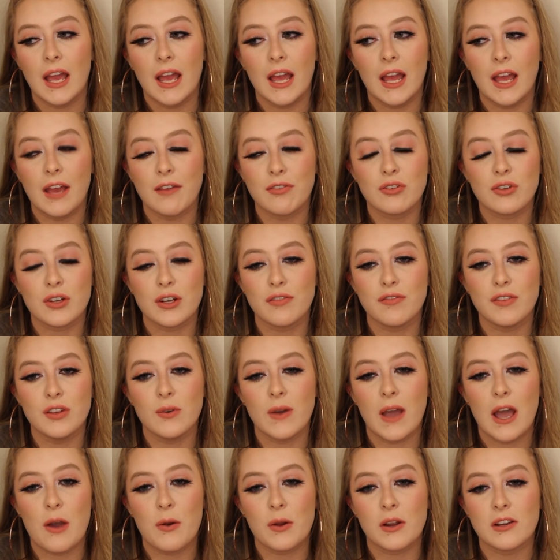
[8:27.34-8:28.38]
after a few
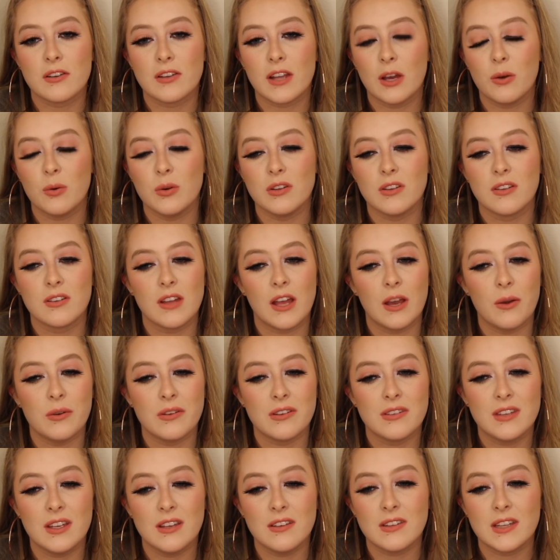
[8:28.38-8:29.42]
hours, I
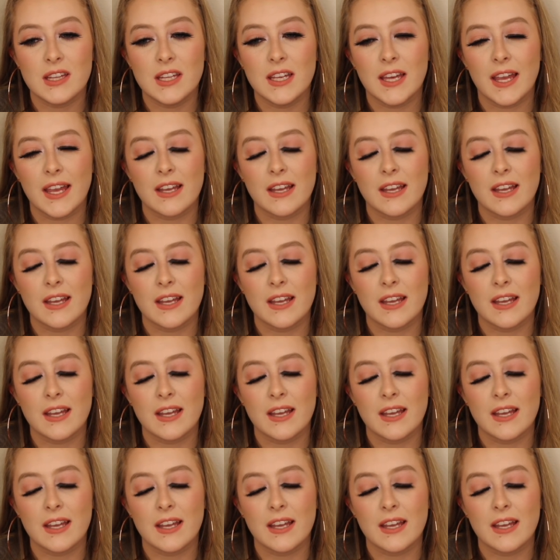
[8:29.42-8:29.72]
was dizzy.